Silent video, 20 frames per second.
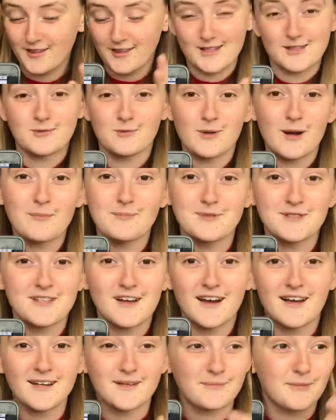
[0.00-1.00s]
this
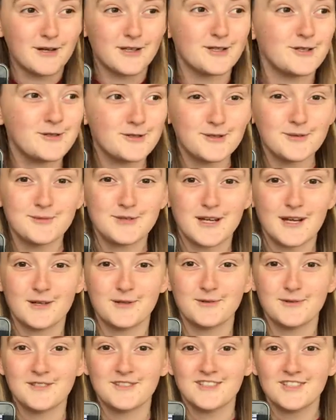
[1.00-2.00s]
website. My YouTube
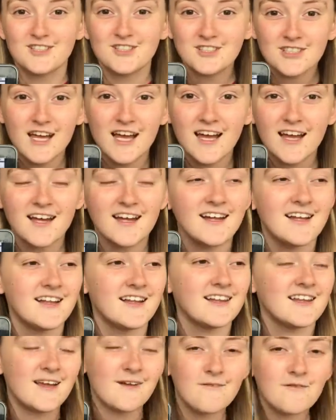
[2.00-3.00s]
channel is to share
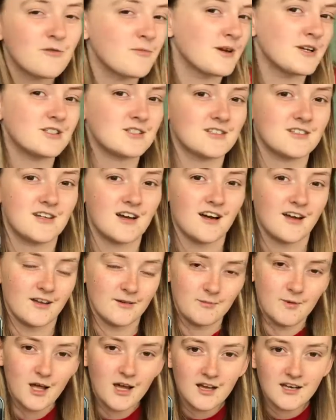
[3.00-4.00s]
the information that I
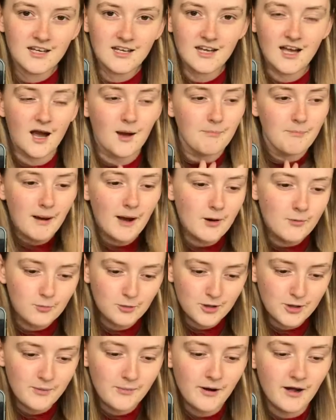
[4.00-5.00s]
am learning
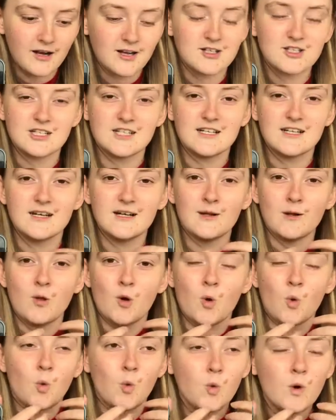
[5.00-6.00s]
about marine biology
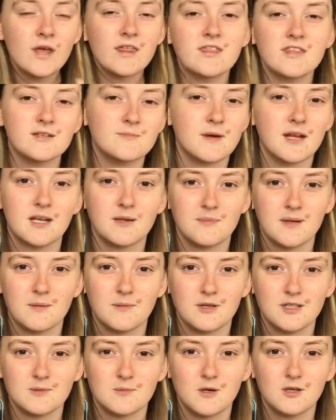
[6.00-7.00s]
with as many
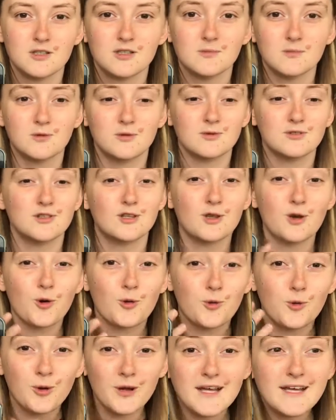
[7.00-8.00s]
people as possible, so
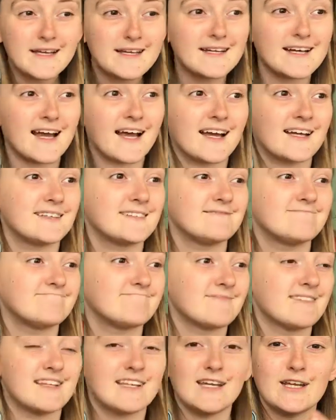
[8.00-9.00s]
that we
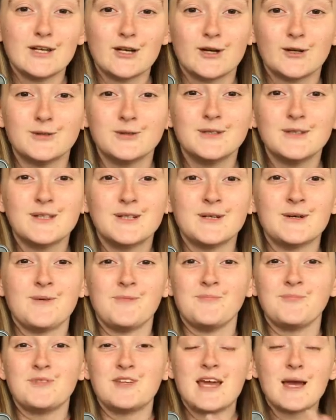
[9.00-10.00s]
can, you know,
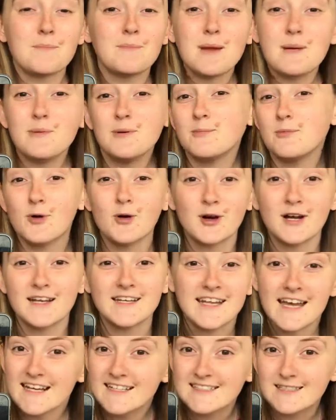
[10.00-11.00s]
get people more
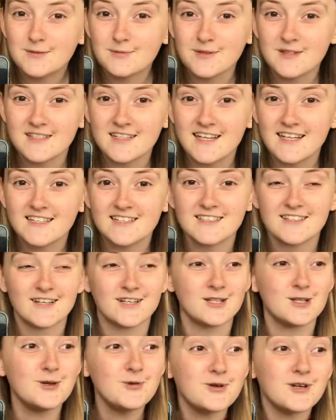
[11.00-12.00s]
connected with nature.
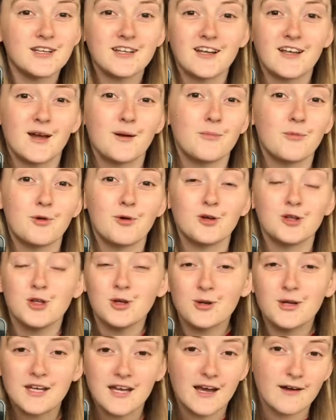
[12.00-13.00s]
You can learn more,
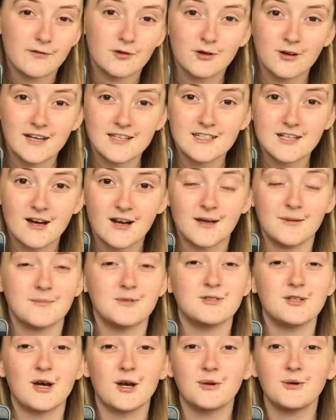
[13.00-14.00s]
you can have a great time.
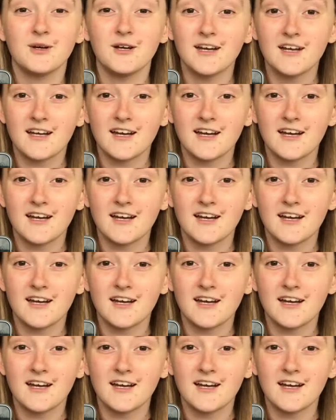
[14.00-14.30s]
So